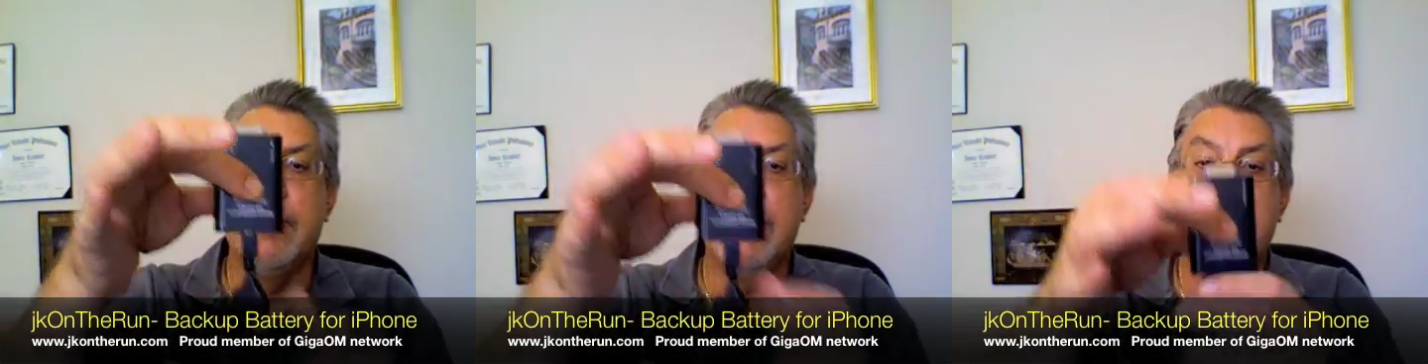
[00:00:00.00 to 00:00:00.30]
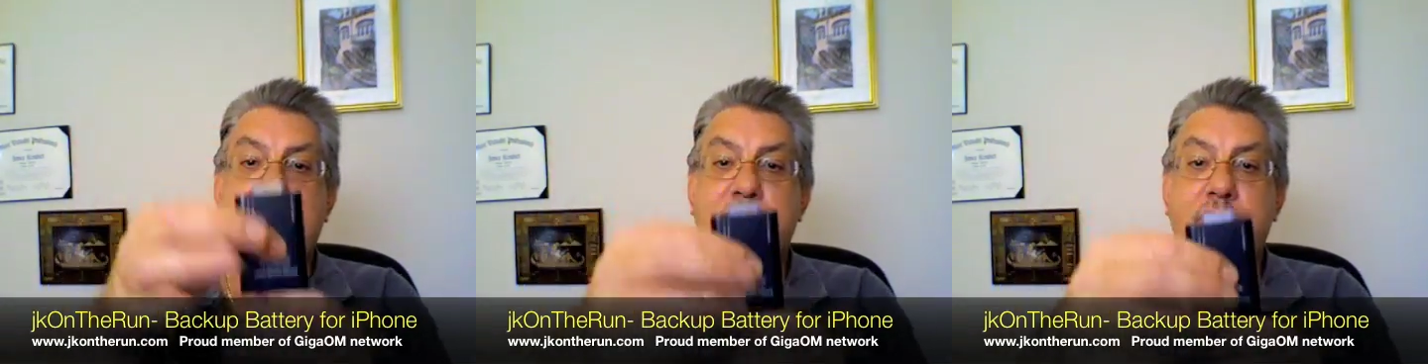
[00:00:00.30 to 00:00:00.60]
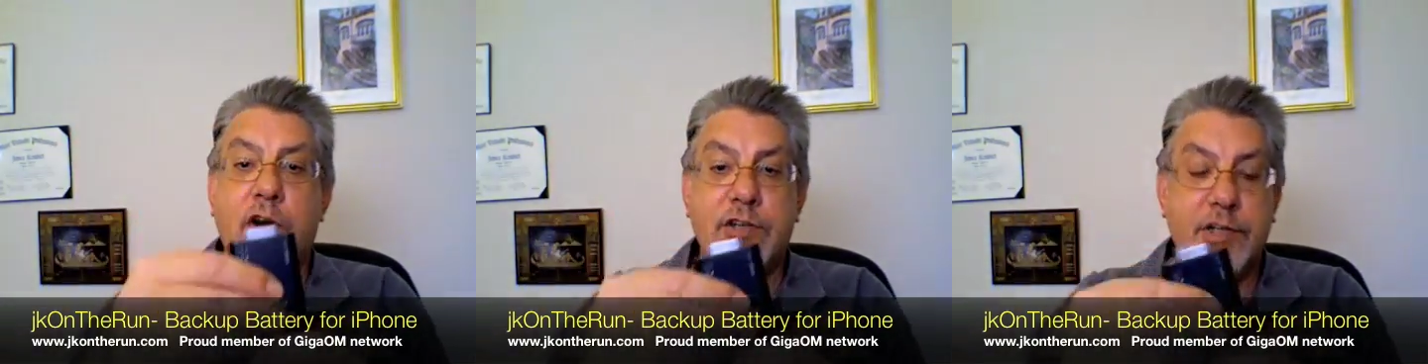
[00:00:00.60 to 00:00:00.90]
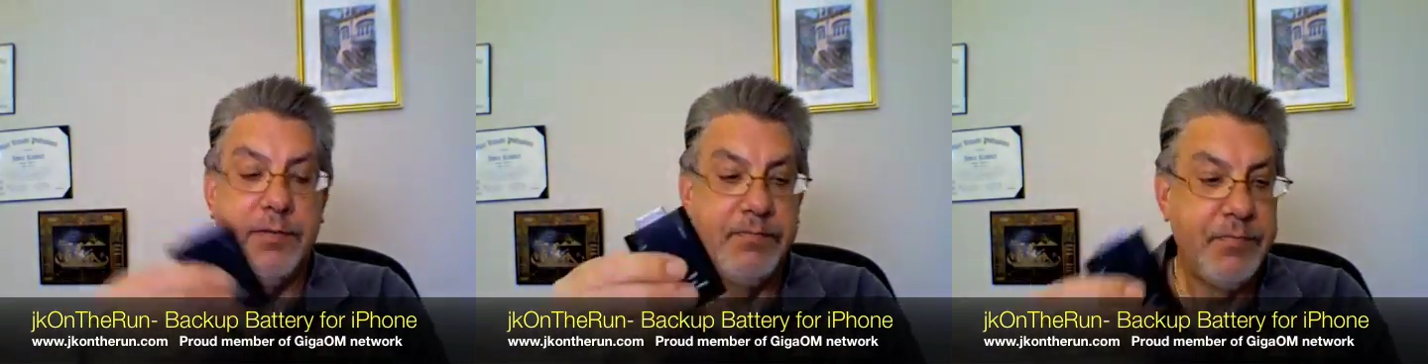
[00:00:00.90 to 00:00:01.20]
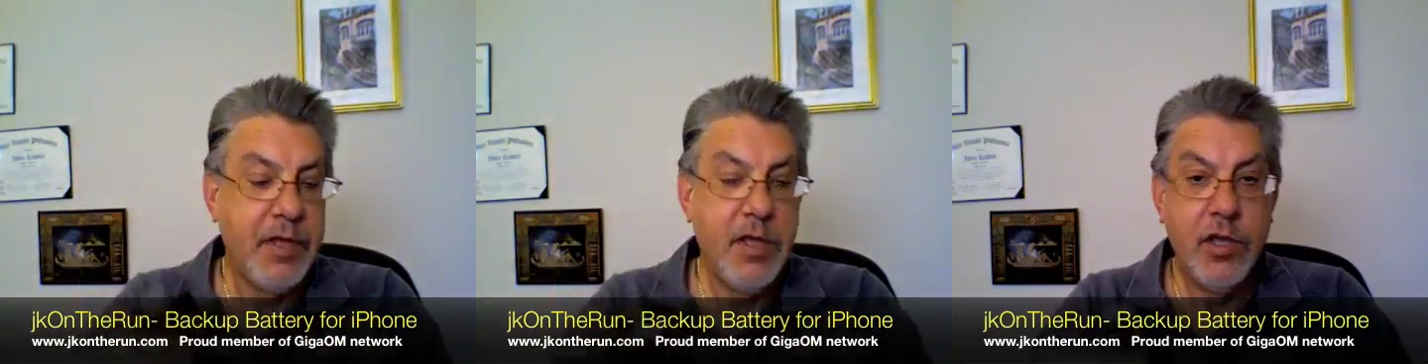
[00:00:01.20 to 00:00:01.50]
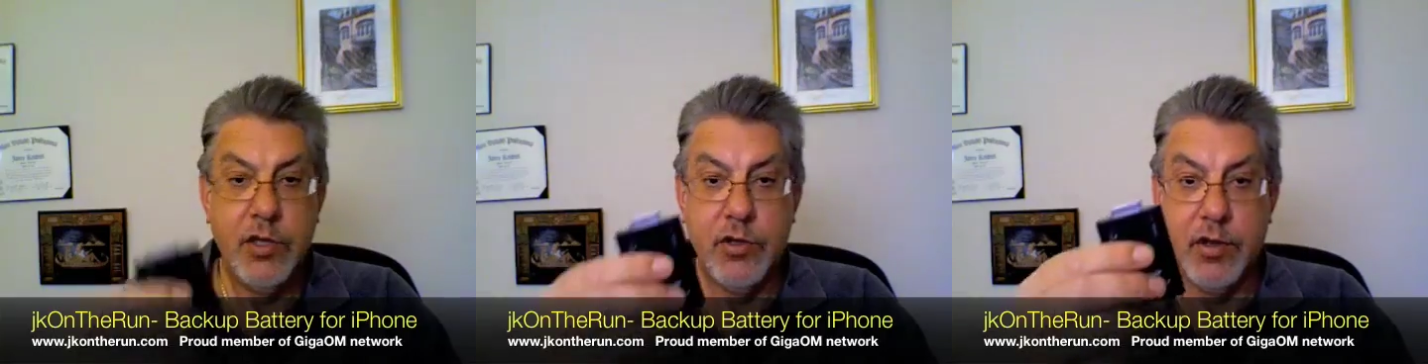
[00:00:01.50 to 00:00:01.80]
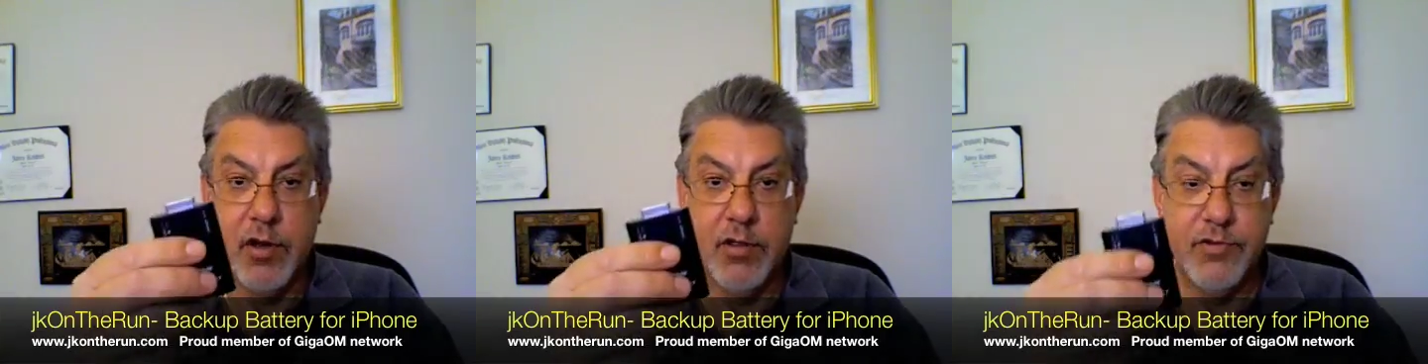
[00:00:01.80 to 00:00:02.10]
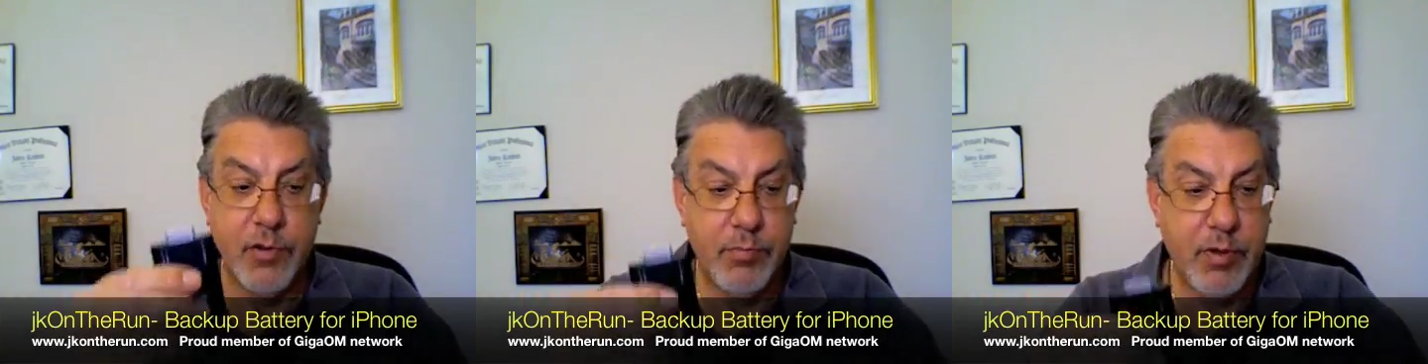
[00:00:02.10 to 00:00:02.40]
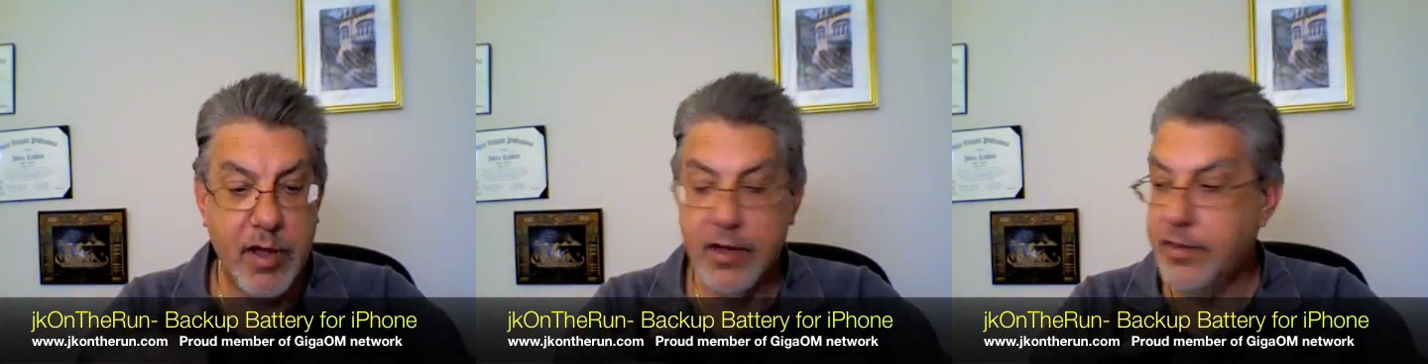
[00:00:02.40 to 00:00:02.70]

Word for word: That's how you charge it. You can also plug